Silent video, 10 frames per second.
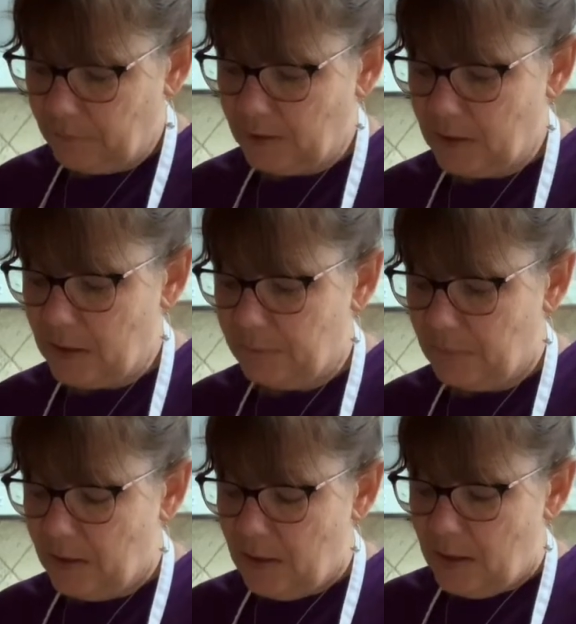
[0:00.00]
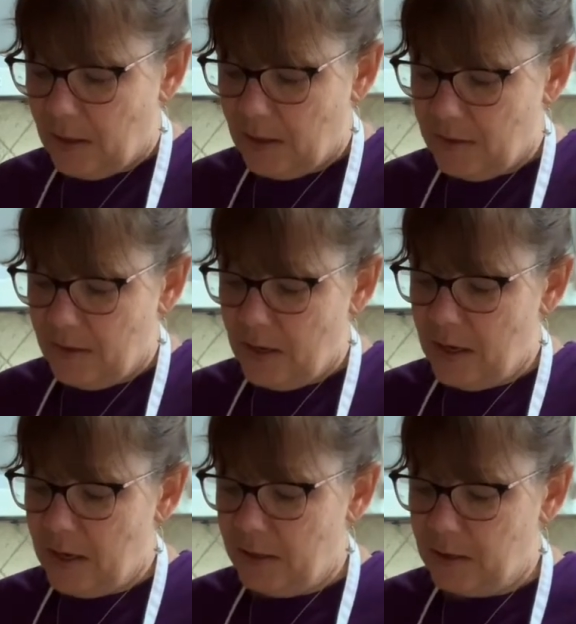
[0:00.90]
Okay. And
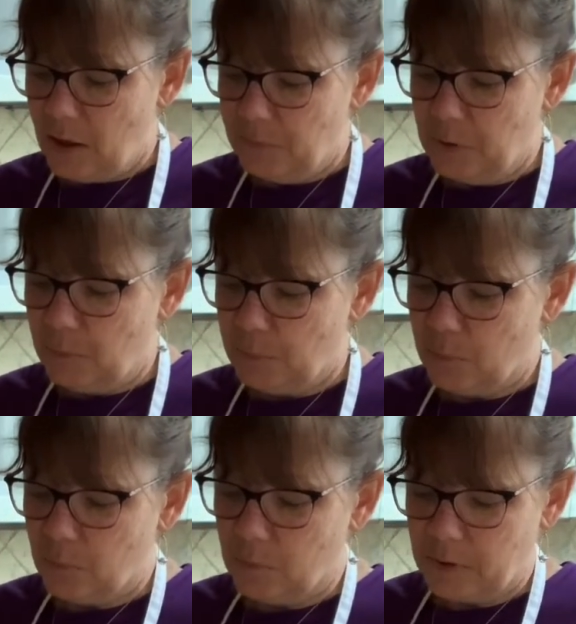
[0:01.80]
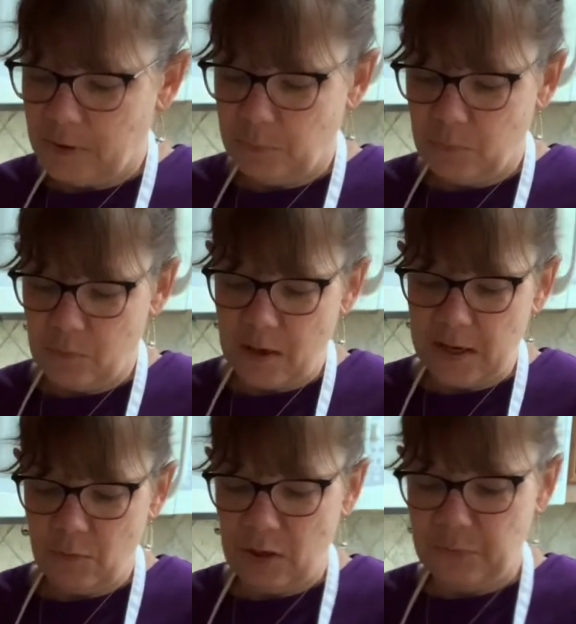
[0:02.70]
then I'm gonna kind of
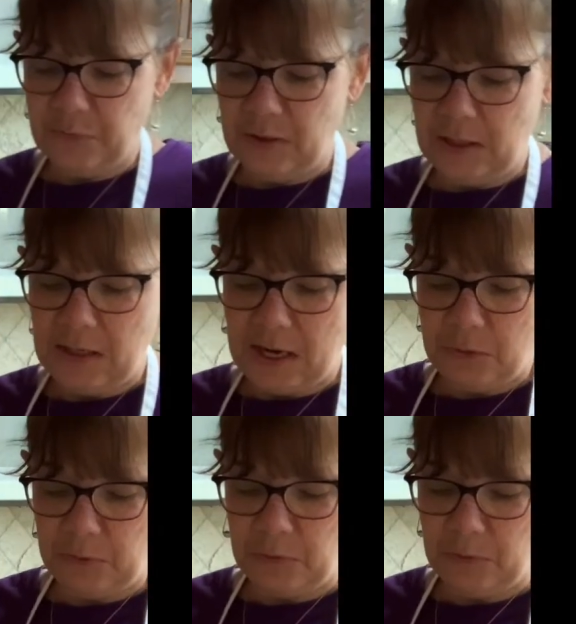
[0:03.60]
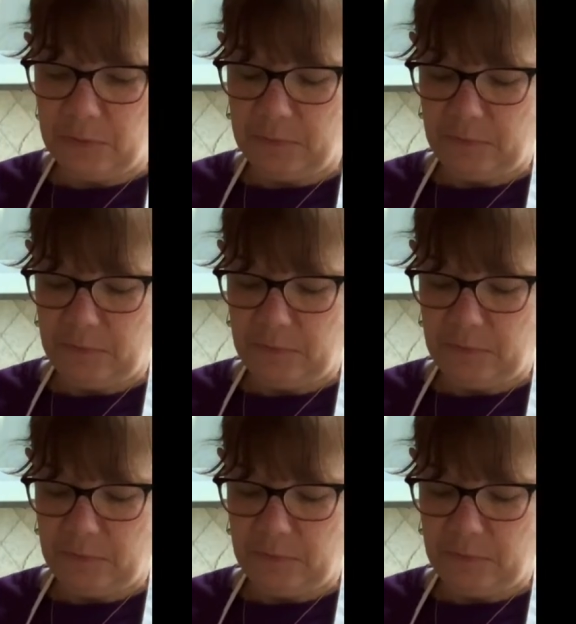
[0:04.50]
pry off the outer